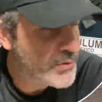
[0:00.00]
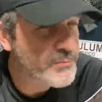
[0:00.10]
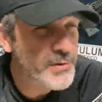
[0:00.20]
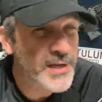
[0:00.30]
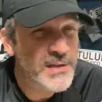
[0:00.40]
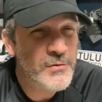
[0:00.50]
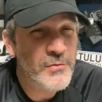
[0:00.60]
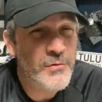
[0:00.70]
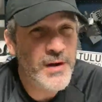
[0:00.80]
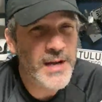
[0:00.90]

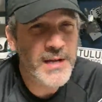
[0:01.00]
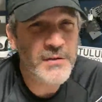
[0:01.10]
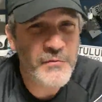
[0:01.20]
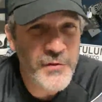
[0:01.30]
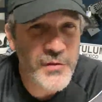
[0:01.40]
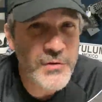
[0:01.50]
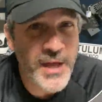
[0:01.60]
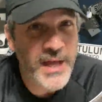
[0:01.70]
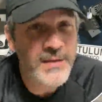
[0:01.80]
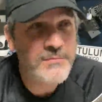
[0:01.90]
played quite a few
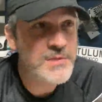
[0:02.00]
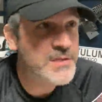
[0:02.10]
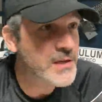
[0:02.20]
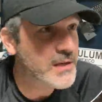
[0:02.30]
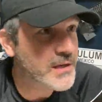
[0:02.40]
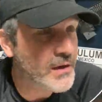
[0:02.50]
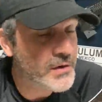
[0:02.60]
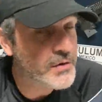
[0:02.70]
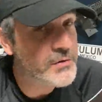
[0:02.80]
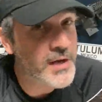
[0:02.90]
games
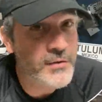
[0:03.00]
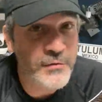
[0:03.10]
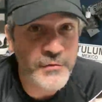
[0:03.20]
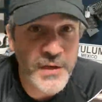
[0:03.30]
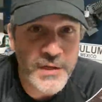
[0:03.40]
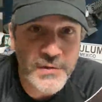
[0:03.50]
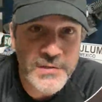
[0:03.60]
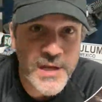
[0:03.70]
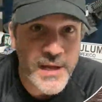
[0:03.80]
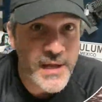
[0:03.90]
on all the other
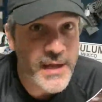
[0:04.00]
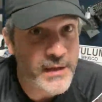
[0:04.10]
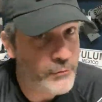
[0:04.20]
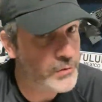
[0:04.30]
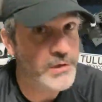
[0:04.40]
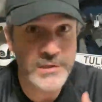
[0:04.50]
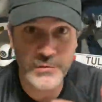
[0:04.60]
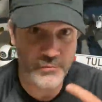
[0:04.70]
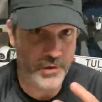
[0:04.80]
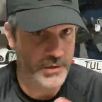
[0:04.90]
fields and released
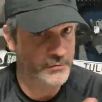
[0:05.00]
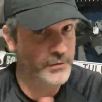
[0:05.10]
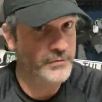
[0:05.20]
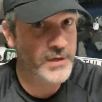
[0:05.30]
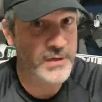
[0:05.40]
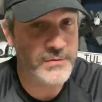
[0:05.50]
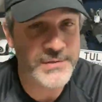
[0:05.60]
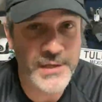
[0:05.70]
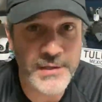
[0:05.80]
quite a few videos on